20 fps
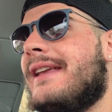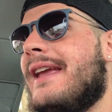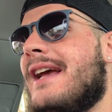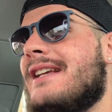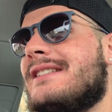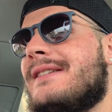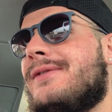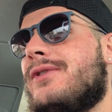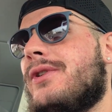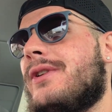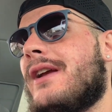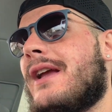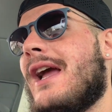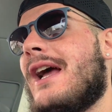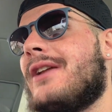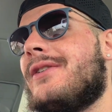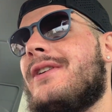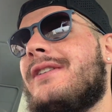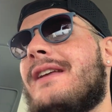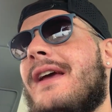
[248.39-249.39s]
Yes, if you're in a
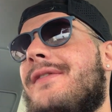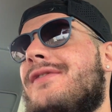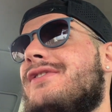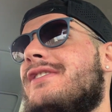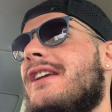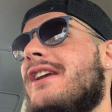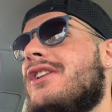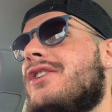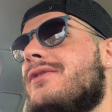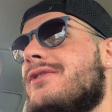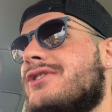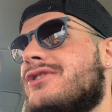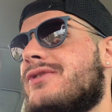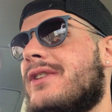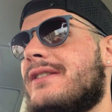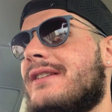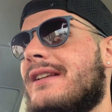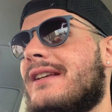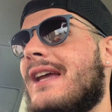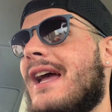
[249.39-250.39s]
calorie deficit and you're
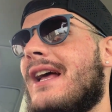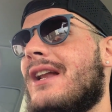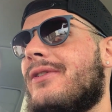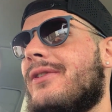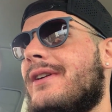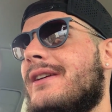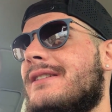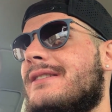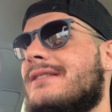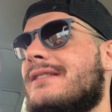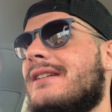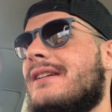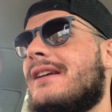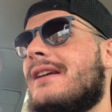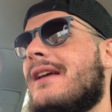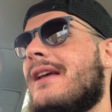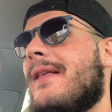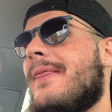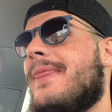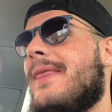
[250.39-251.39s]
restricting calories,
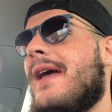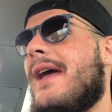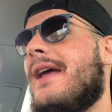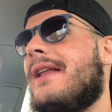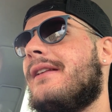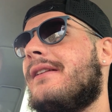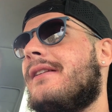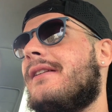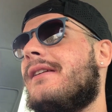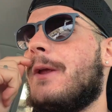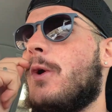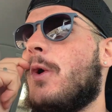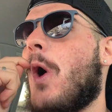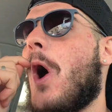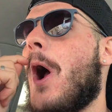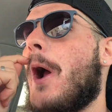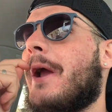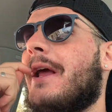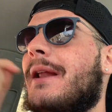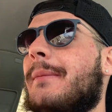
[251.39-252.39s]
then you
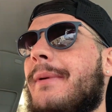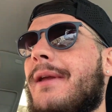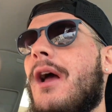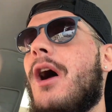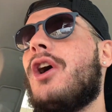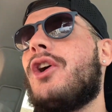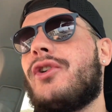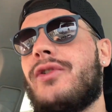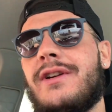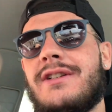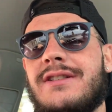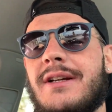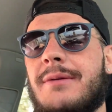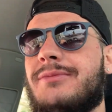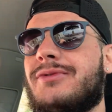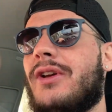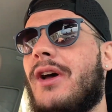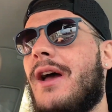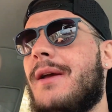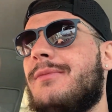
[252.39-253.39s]
are going to be hungry
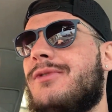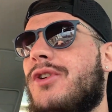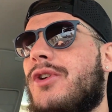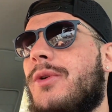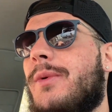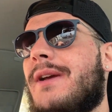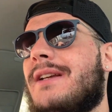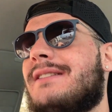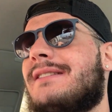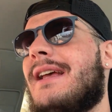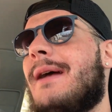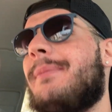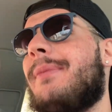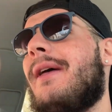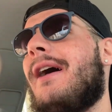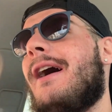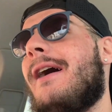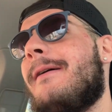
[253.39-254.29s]
sometimes. You've got to accept that.